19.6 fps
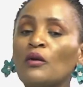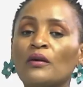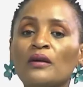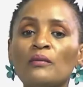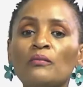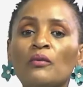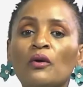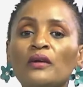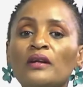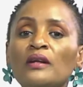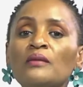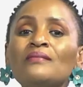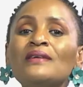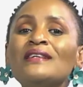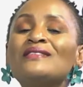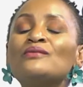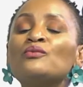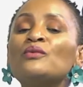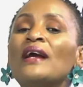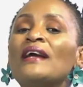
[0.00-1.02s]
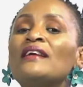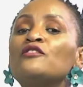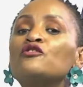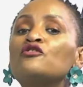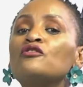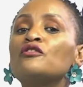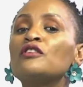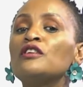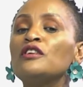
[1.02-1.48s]
reboarding means
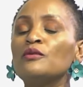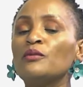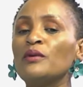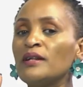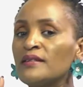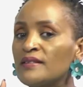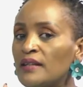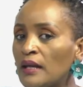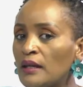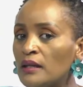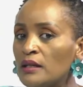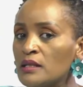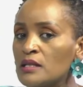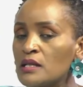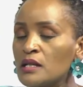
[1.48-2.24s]
we said it.